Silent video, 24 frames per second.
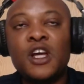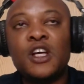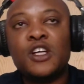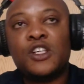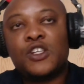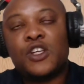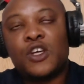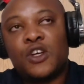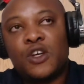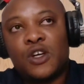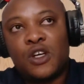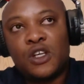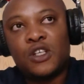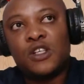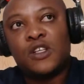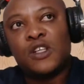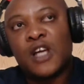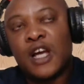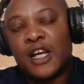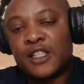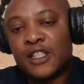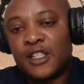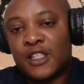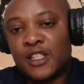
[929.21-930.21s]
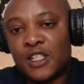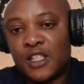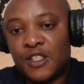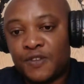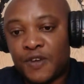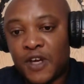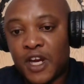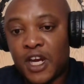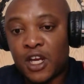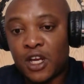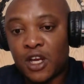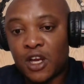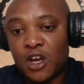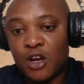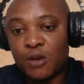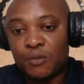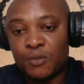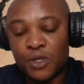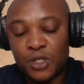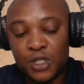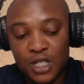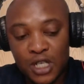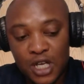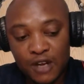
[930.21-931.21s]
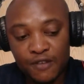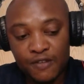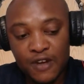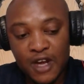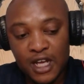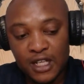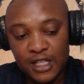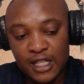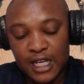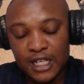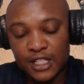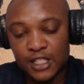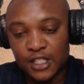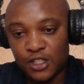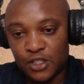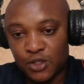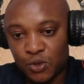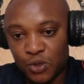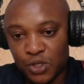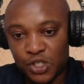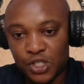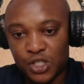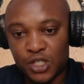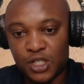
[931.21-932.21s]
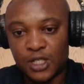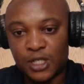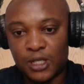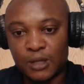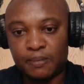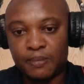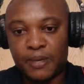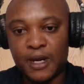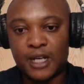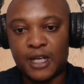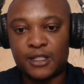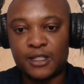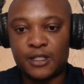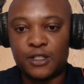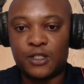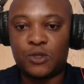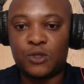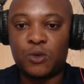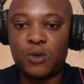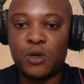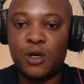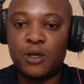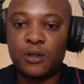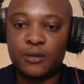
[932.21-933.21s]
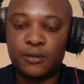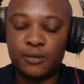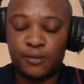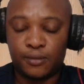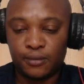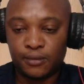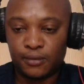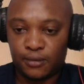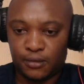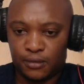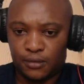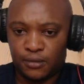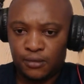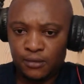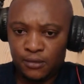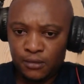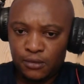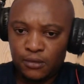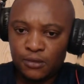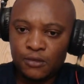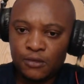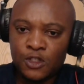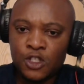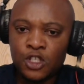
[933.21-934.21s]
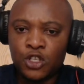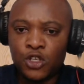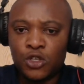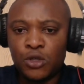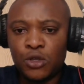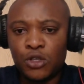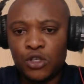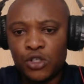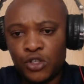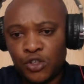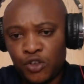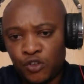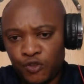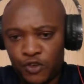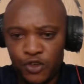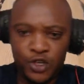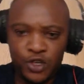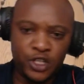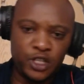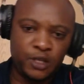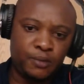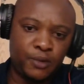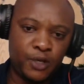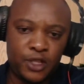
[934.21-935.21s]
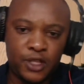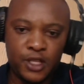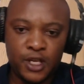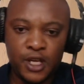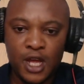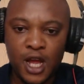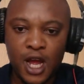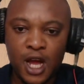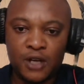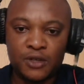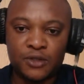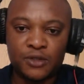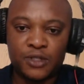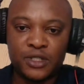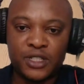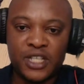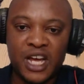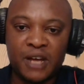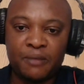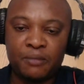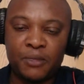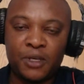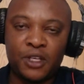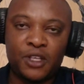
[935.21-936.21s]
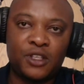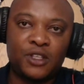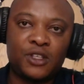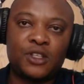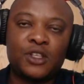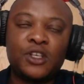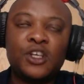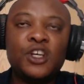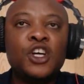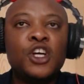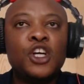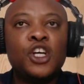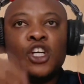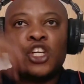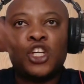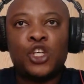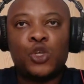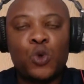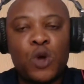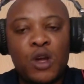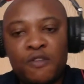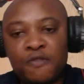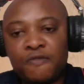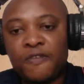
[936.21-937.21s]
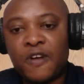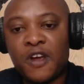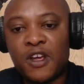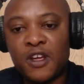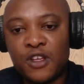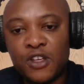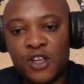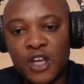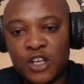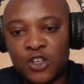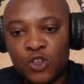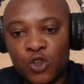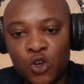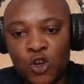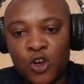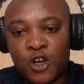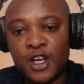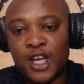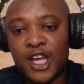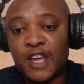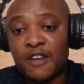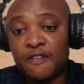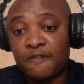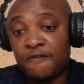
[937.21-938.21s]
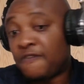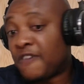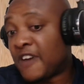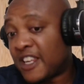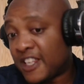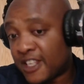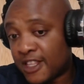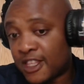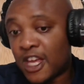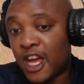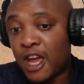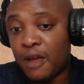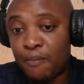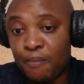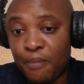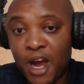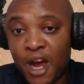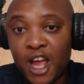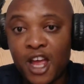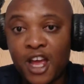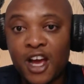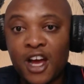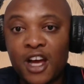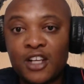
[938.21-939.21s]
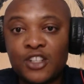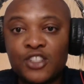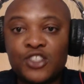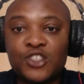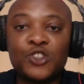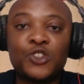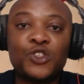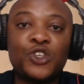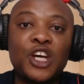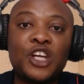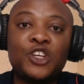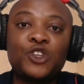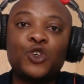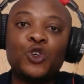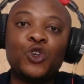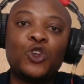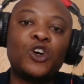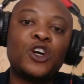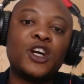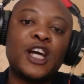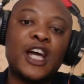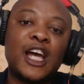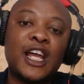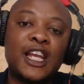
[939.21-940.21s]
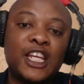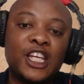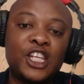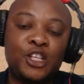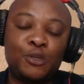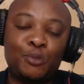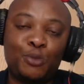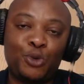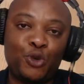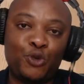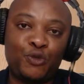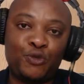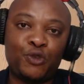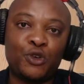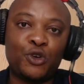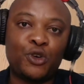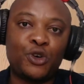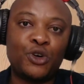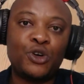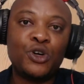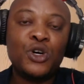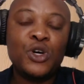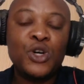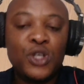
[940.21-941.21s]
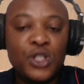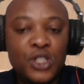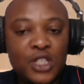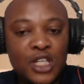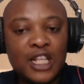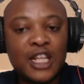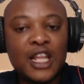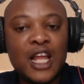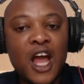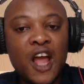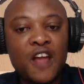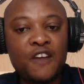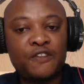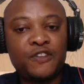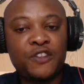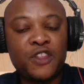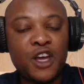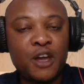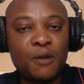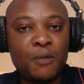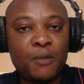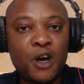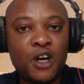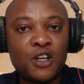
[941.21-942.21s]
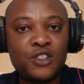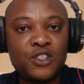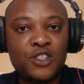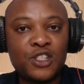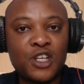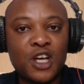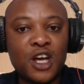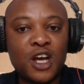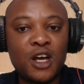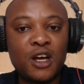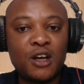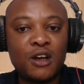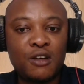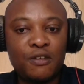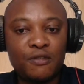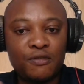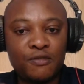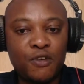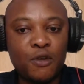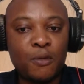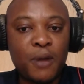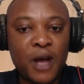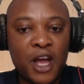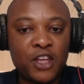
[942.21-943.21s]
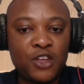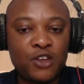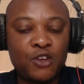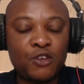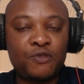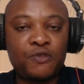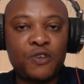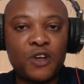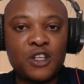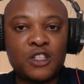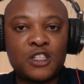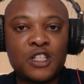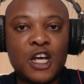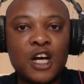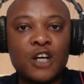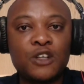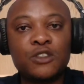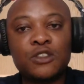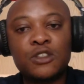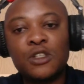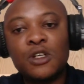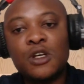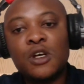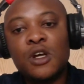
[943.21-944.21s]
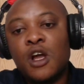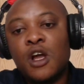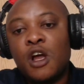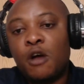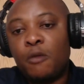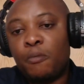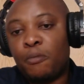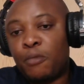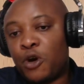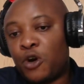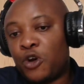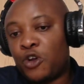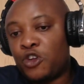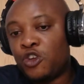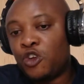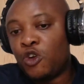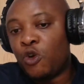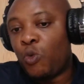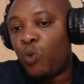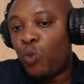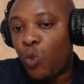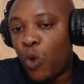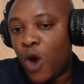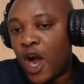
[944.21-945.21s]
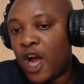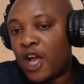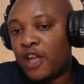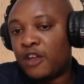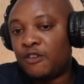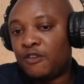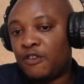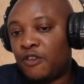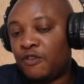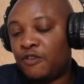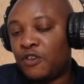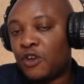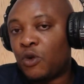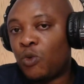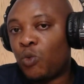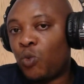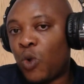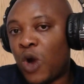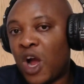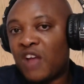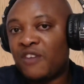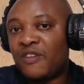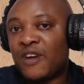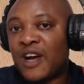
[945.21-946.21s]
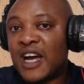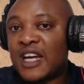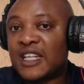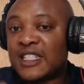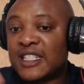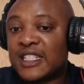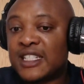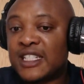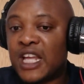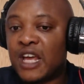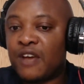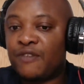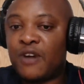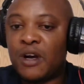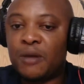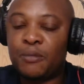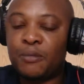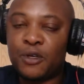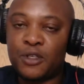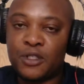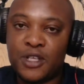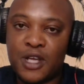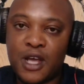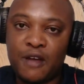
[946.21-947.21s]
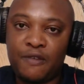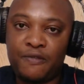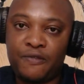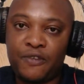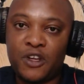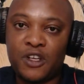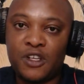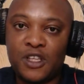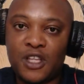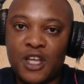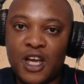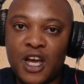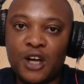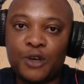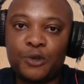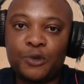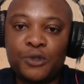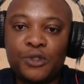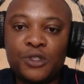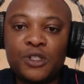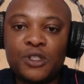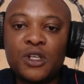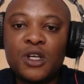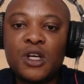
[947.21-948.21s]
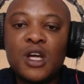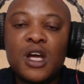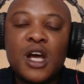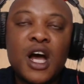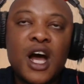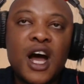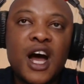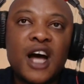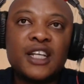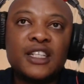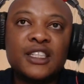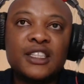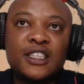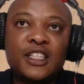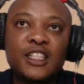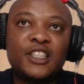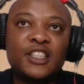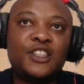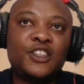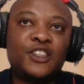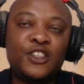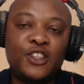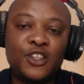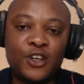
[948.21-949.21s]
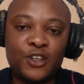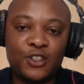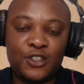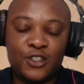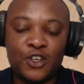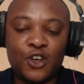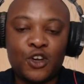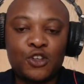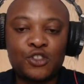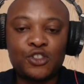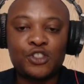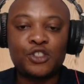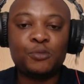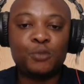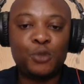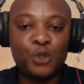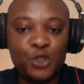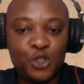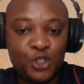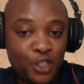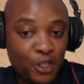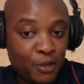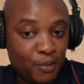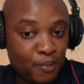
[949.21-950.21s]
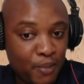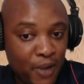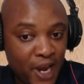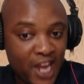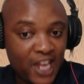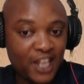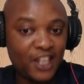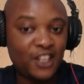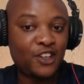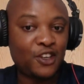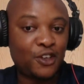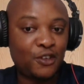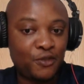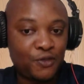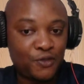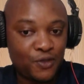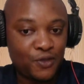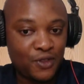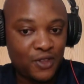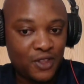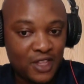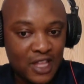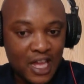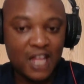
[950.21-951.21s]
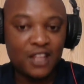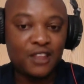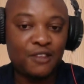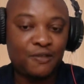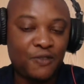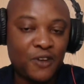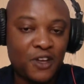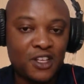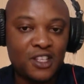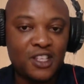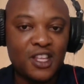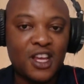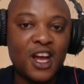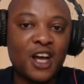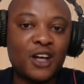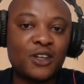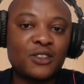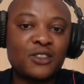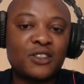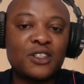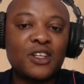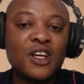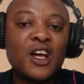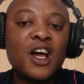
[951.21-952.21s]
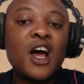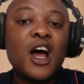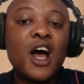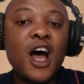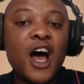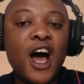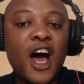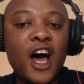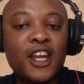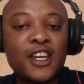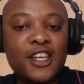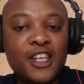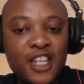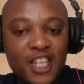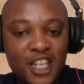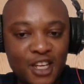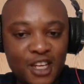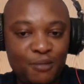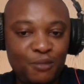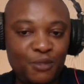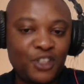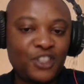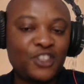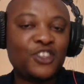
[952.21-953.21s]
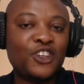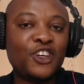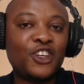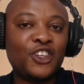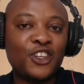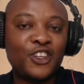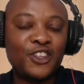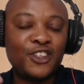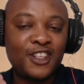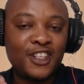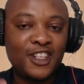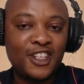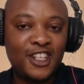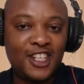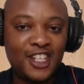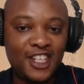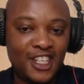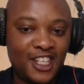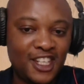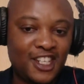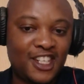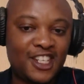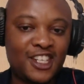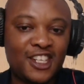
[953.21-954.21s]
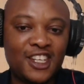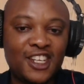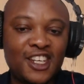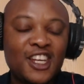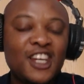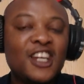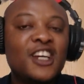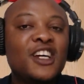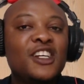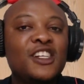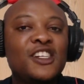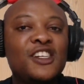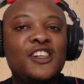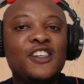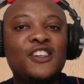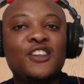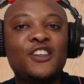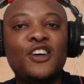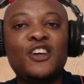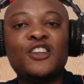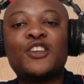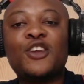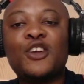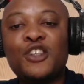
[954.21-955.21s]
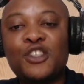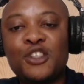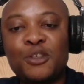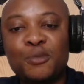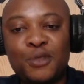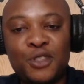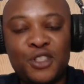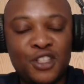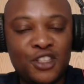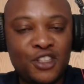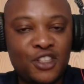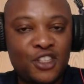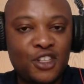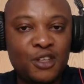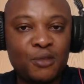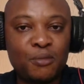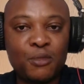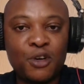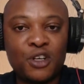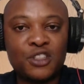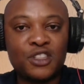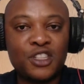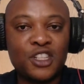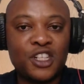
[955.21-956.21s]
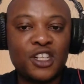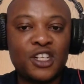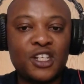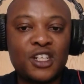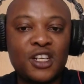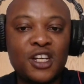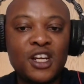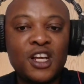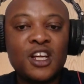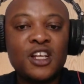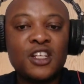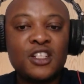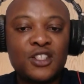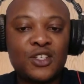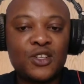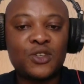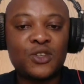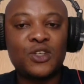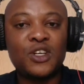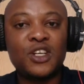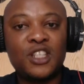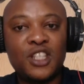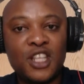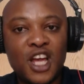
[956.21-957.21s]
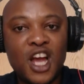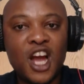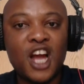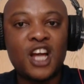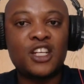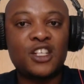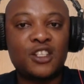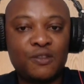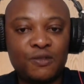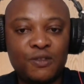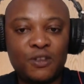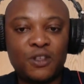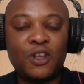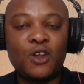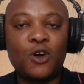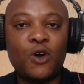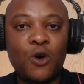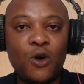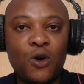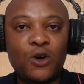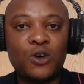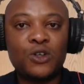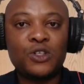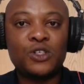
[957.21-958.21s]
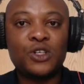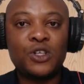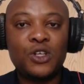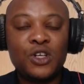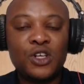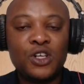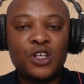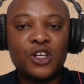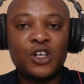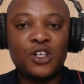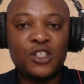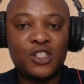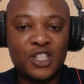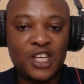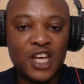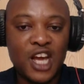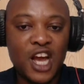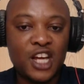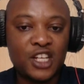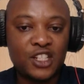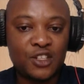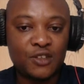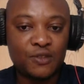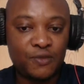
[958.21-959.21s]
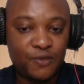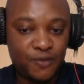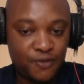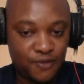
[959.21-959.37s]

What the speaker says: So yeah, this is very common, and I've had that situation in the past as well. So you've already bought a house. That means you're no longer a first-time buyer, so you're no longer eligible for the lifetime ISA for buying your first house. But if your wife has never bought her first house, did not contribute to the buying of that first house, her name is not on the deed, she's not contributing to the mortgage, so in the eyes of the law, in the eyes of